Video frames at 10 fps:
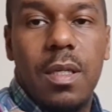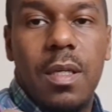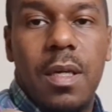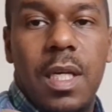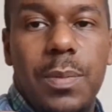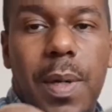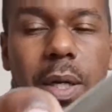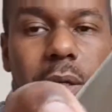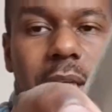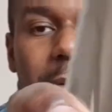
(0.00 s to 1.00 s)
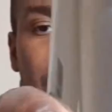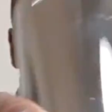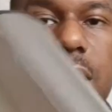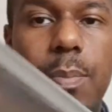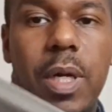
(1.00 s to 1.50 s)
There's probably all types of
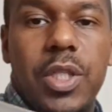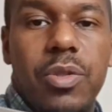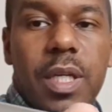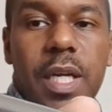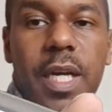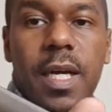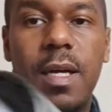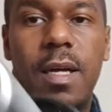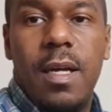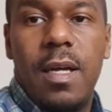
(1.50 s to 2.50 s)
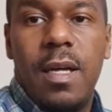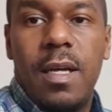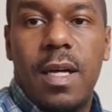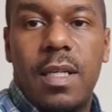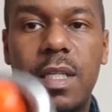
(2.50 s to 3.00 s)
air pressure in there.
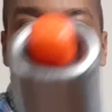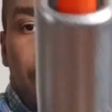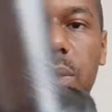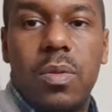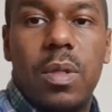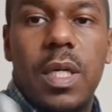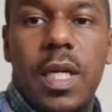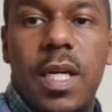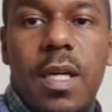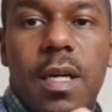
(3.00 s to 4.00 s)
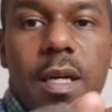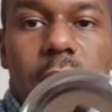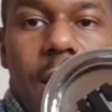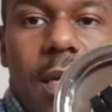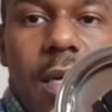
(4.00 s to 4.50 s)
Got this piece on there,
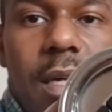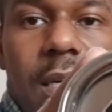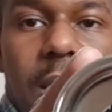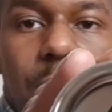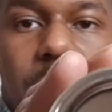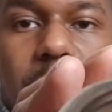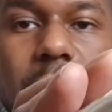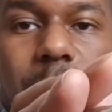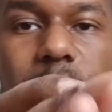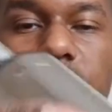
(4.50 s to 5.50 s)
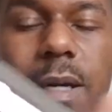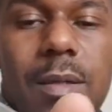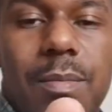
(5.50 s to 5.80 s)
piece on the bottom.